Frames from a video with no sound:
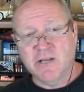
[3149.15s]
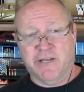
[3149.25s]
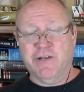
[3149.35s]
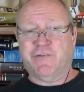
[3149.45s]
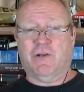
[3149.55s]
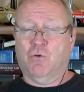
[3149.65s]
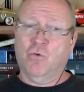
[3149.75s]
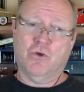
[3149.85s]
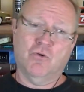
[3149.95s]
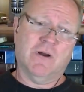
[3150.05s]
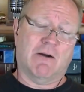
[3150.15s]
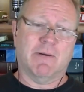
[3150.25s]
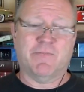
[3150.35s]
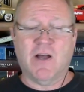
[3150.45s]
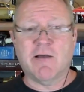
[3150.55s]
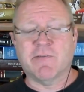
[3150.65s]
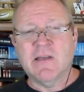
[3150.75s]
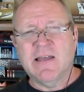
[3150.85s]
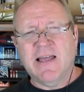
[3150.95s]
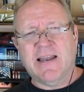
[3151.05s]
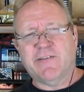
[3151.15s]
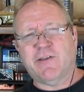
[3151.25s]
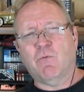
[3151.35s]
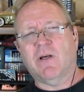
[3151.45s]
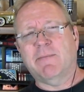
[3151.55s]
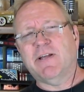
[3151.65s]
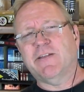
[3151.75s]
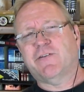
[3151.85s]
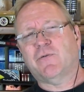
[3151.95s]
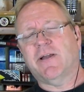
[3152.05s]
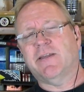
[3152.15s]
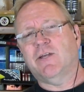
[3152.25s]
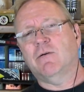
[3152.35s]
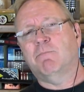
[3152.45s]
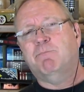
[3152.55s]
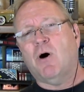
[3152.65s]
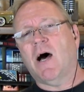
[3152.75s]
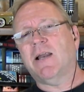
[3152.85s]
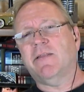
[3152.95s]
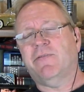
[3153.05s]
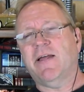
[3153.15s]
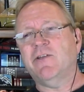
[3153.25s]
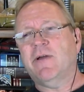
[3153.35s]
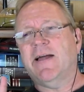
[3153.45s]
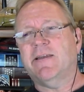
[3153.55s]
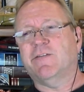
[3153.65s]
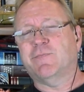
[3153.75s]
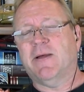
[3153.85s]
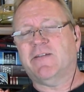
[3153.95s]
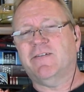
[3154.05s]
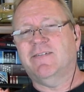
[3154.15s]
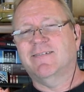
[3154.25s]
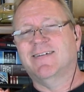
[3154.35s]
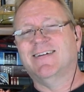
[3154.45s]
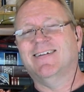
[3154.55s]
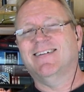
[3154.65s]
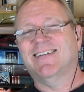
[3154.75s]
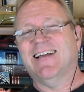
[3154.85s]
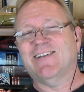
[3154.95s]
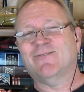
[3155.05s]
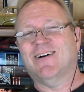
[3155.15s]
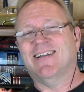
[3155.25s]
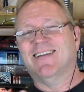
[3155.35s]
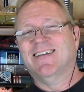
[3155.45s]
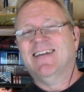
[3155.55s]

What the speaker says: He said, ooh, you got ripped off. And I say, well, let me get this straight. You bought it, then you had it inspected? Guess what?